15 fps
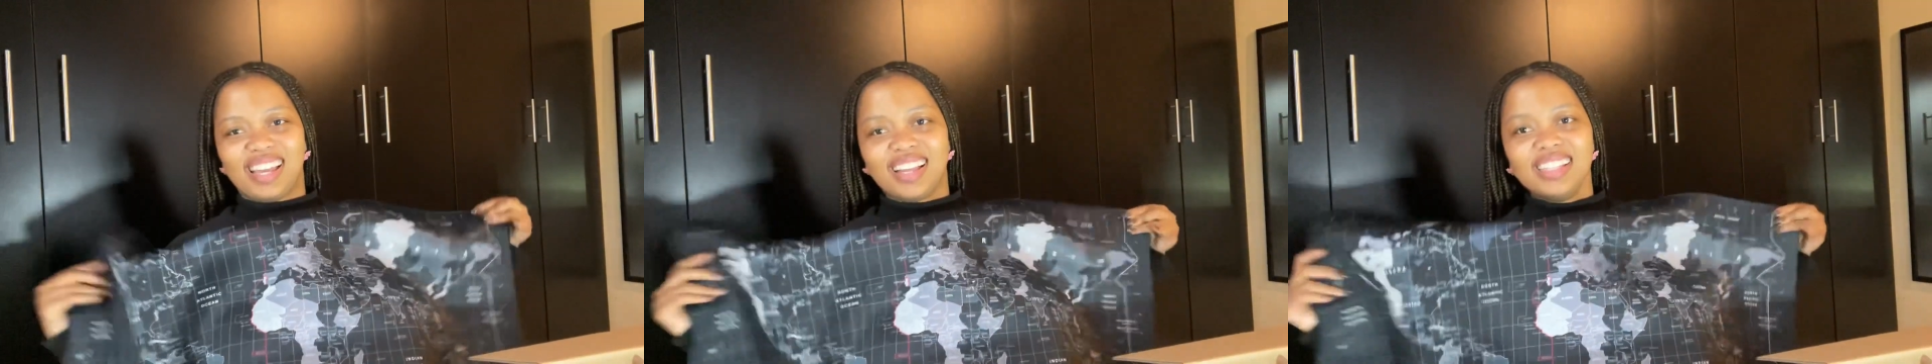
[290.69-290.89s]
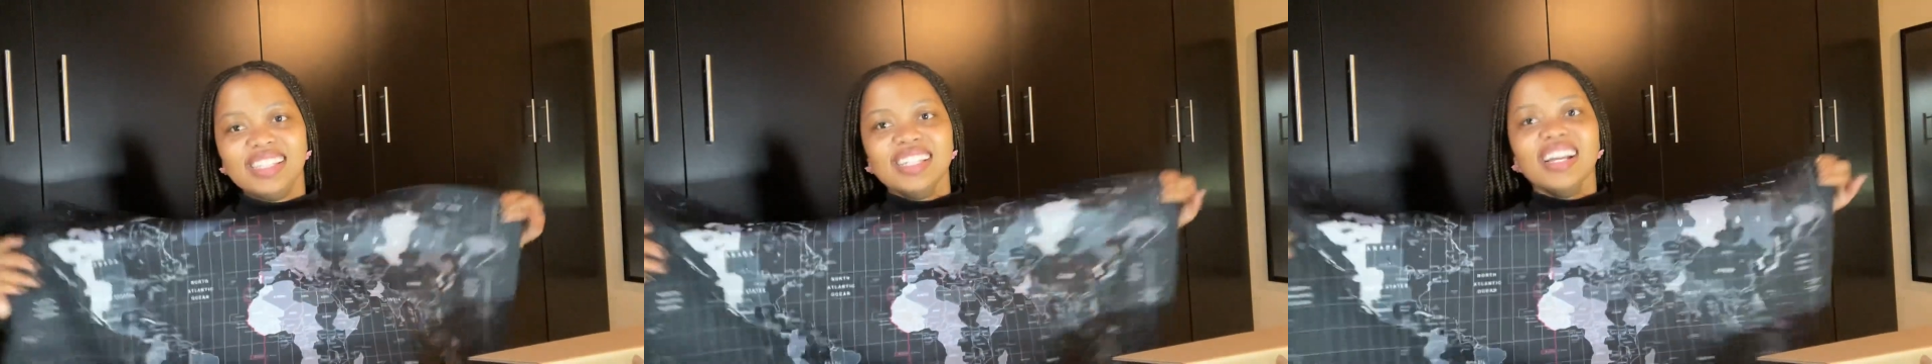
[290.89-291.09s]

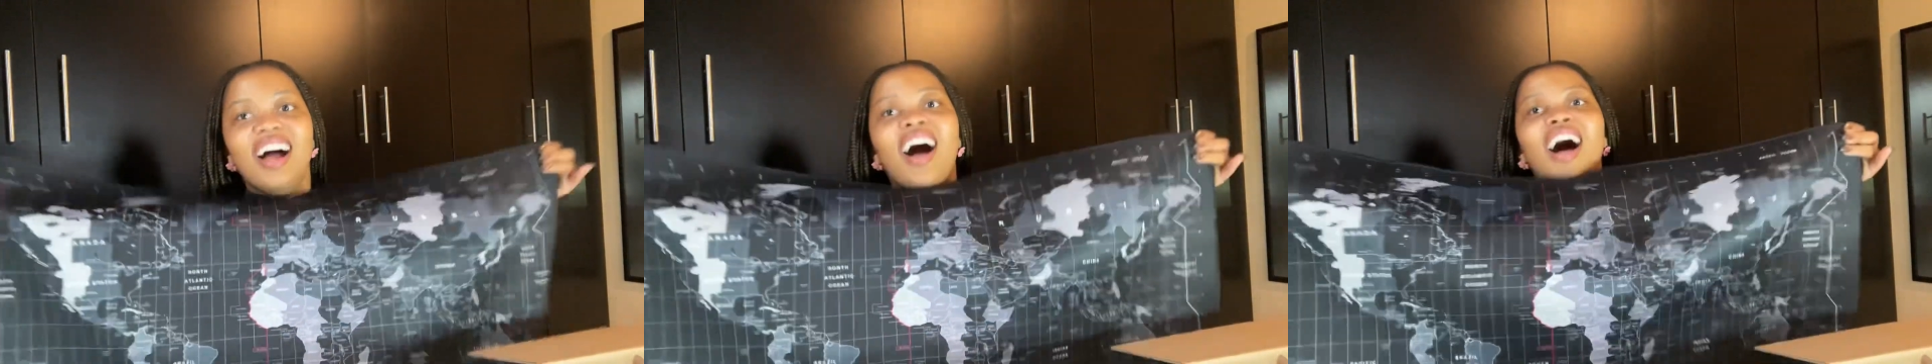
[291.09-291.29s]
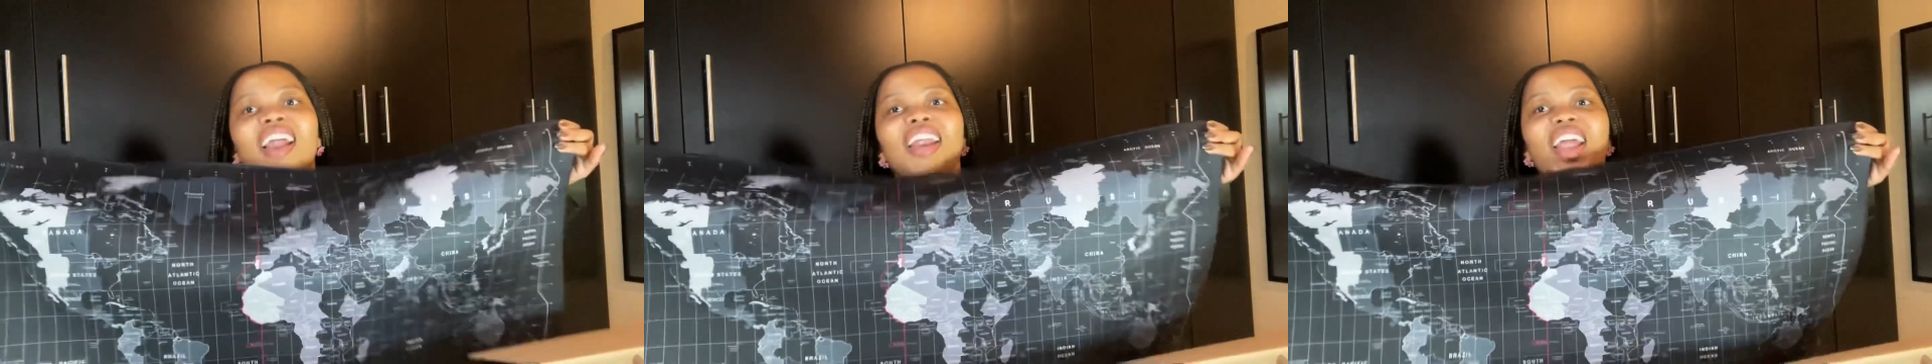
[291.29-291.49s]

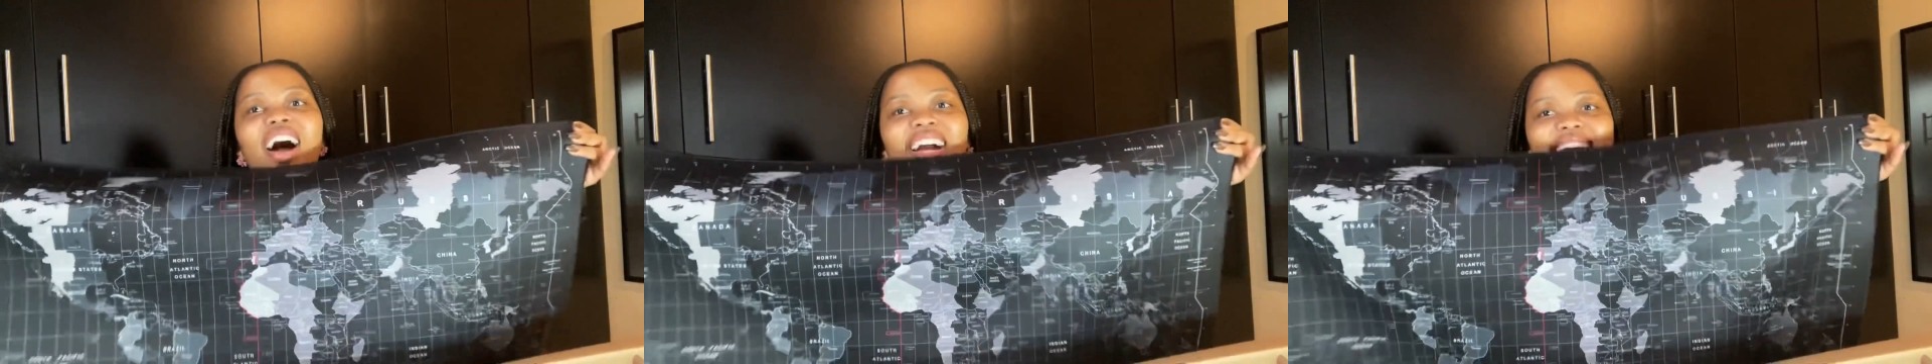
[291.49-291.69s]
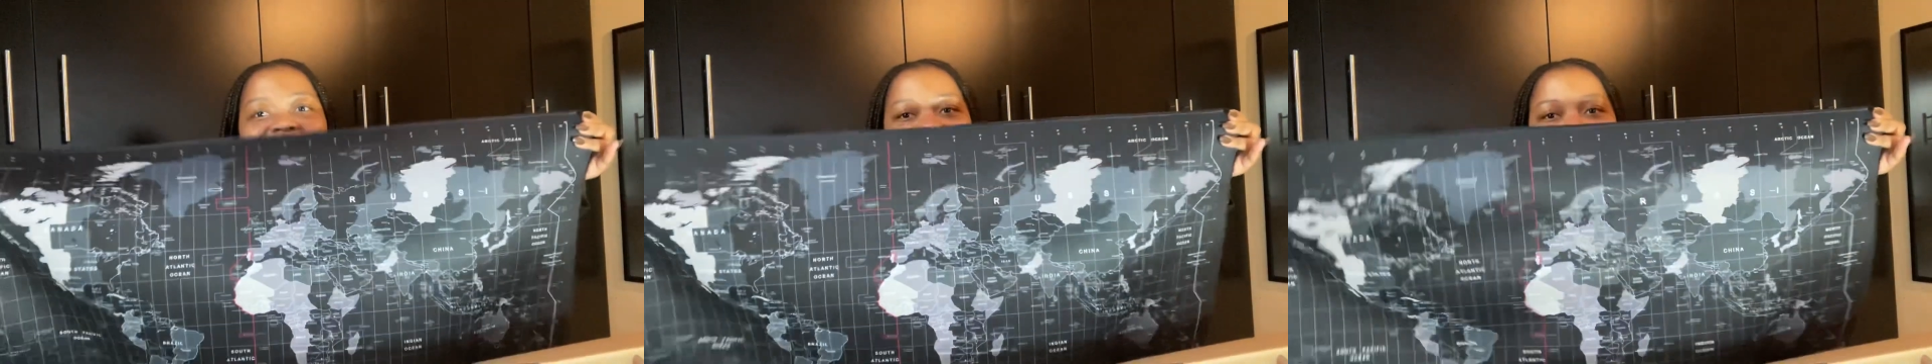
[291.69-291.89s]
Look
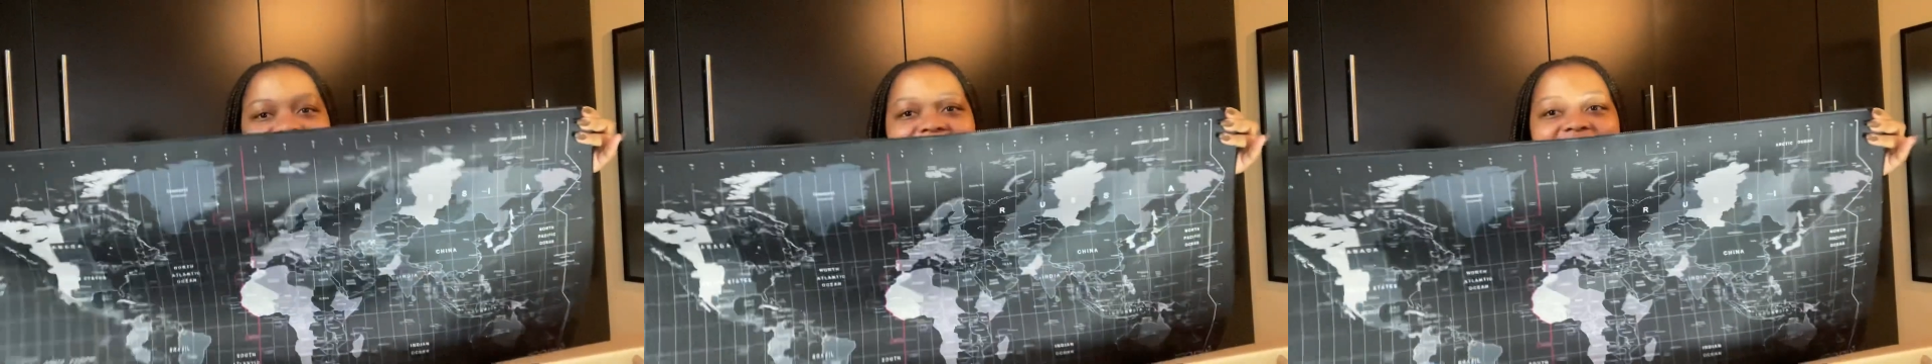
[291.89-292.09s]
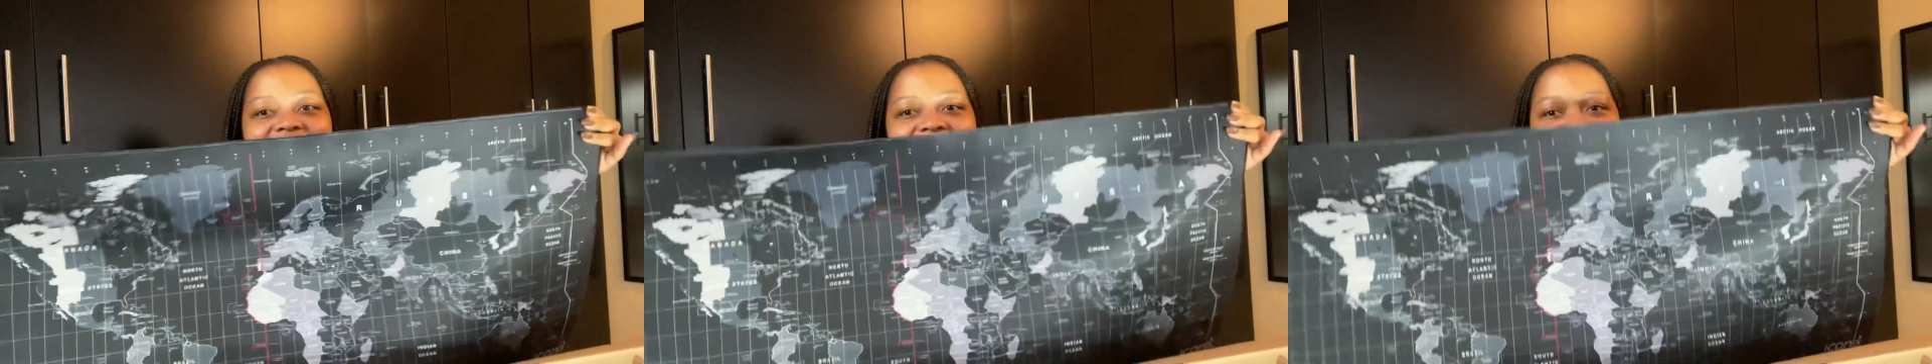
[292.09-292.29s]
at
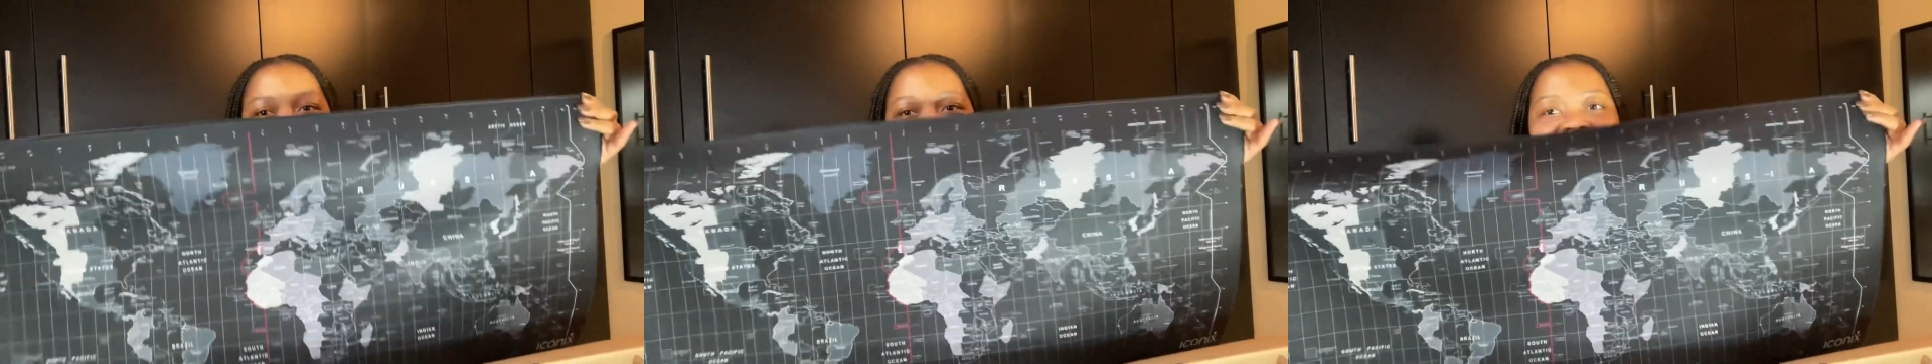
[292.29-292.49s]
this,